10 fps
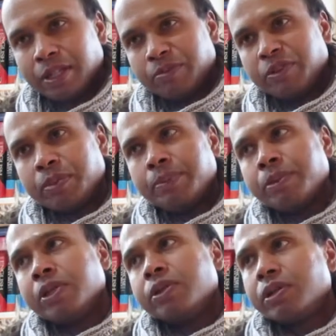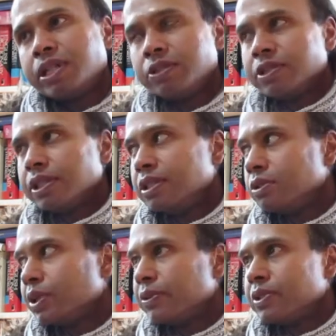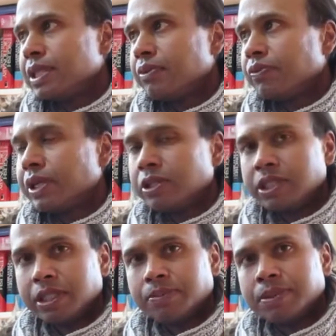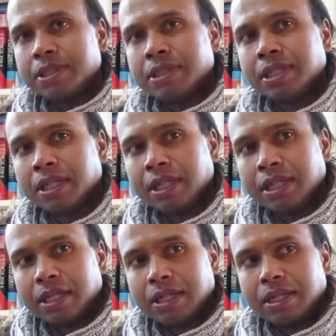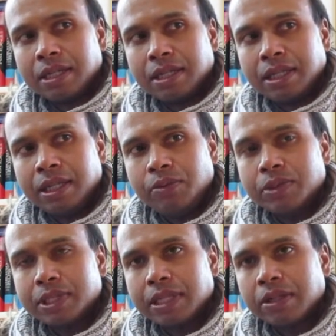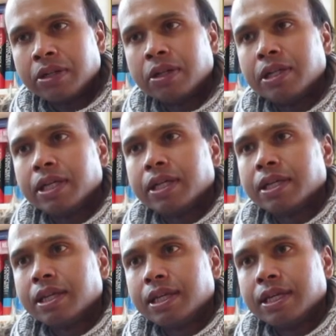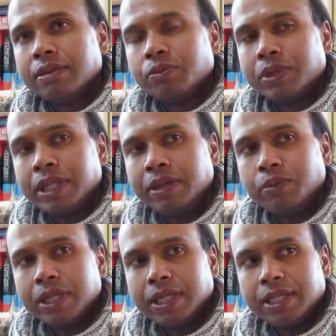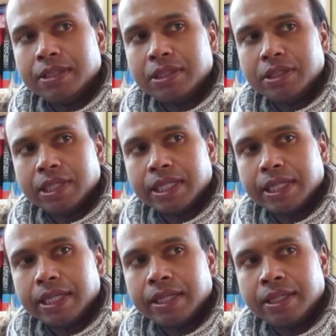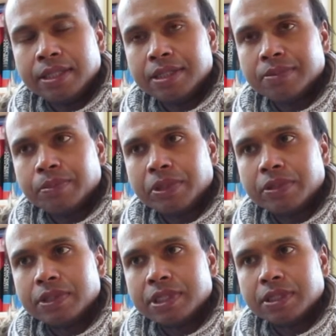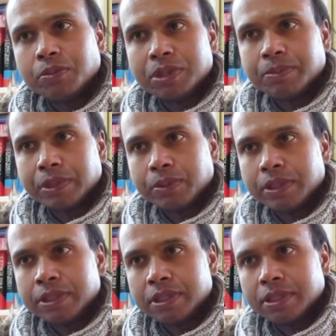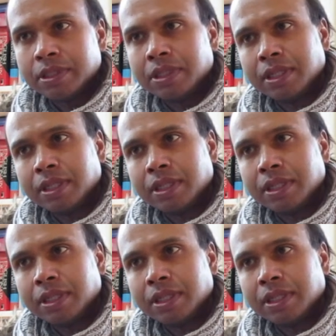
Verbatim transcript: for people who are interested in 12-step fellowships, uh, he was an alcoholic, and when he went into AA, his sponsor was Bill Wilson,